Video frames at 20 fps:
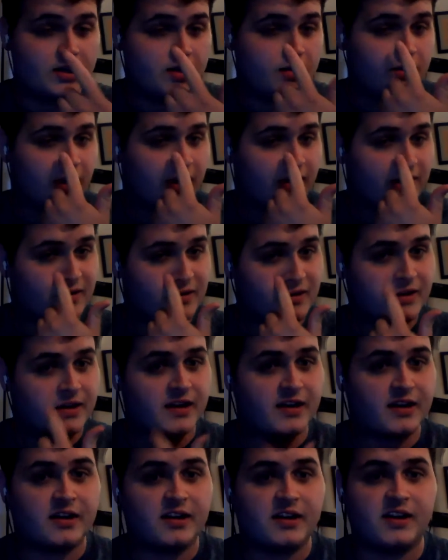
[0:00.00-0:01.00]
You'd have to look
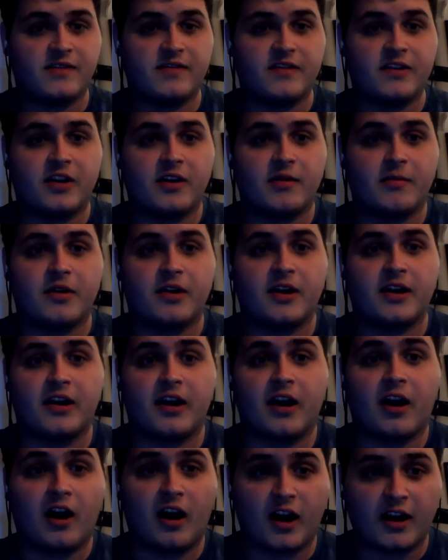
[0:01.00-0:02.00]
at an even number and
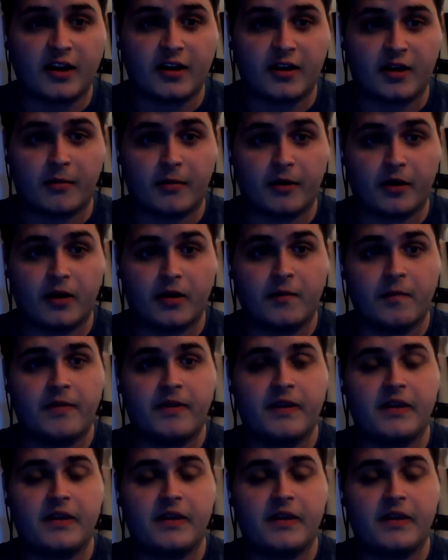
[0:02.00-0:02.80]
an odd number.